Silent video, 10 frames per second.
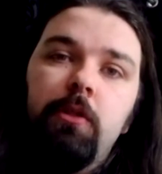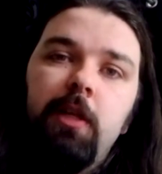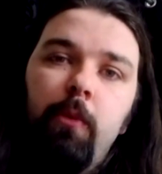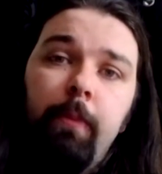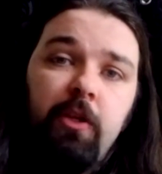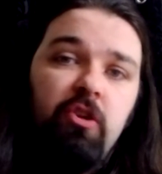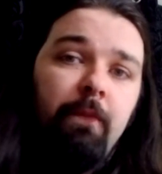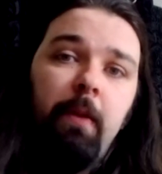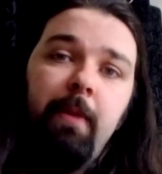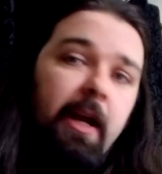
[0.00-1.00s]
We've been travelling
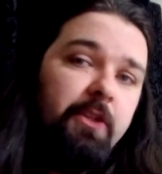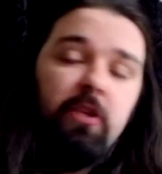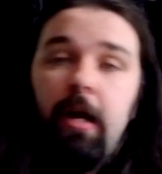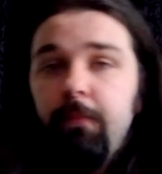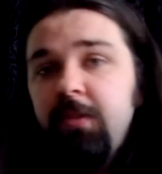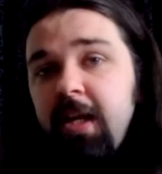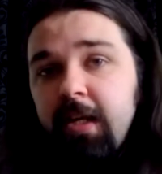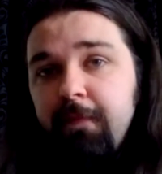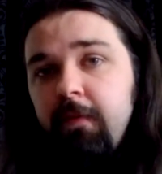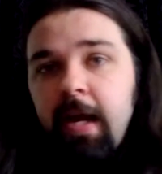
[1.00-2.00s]
back in time, seeing
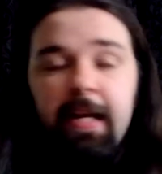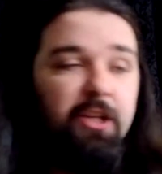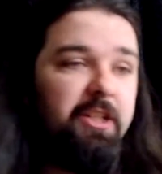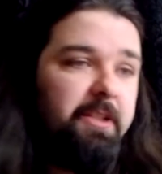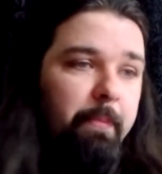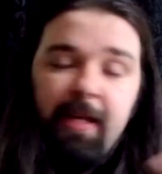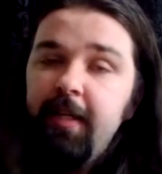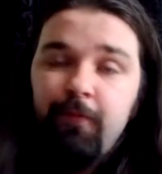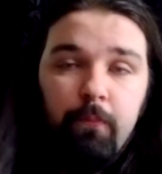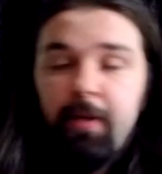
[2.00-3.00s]
different ages, meeting
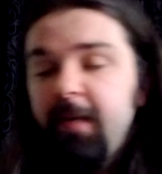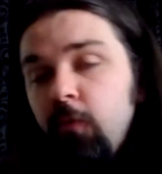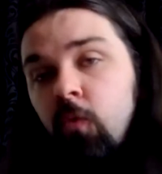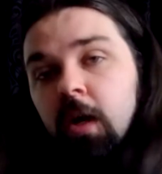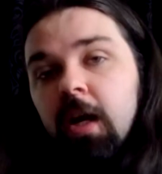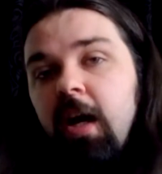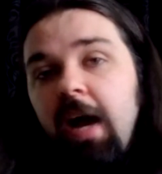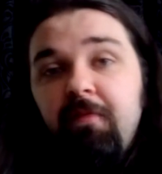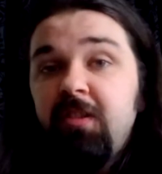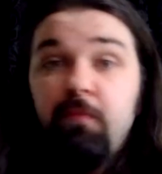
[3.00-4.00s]
different people, having
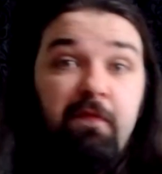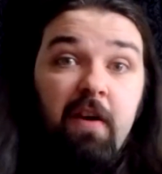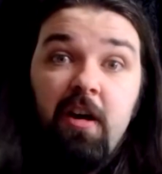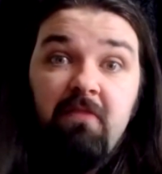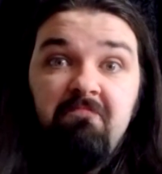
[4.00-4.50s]
some fun,